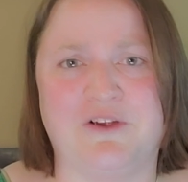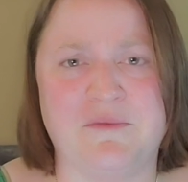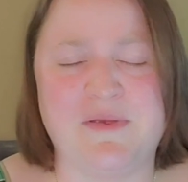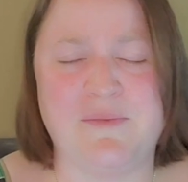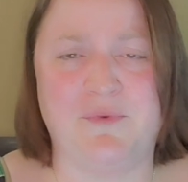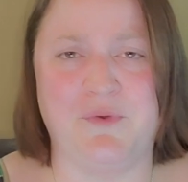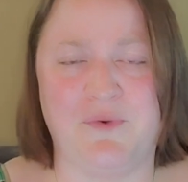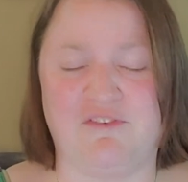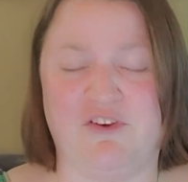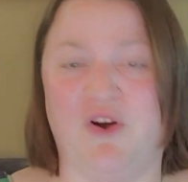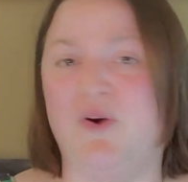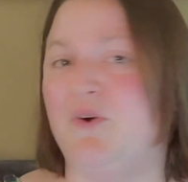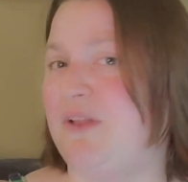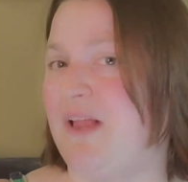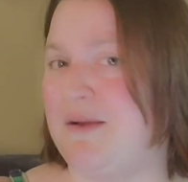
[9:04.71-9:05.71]
are people who have a
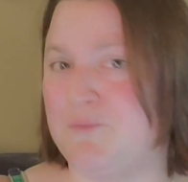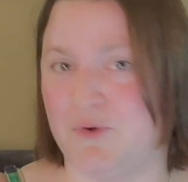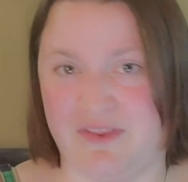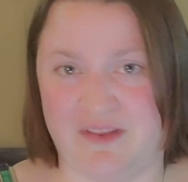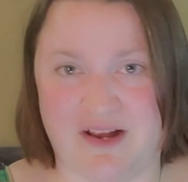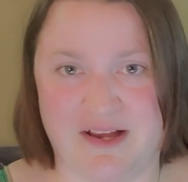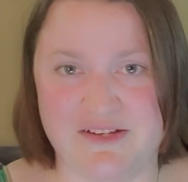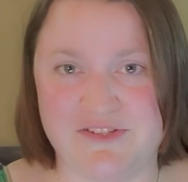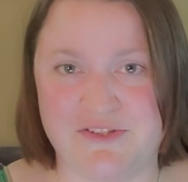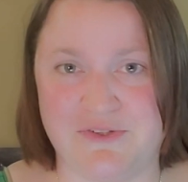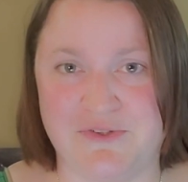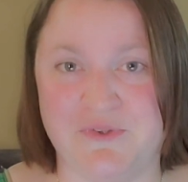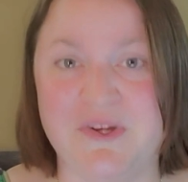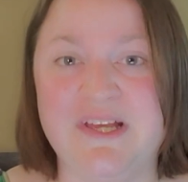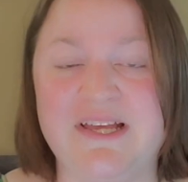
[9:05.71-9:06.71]
whole lot more than I
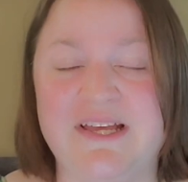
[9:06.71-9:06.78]
do.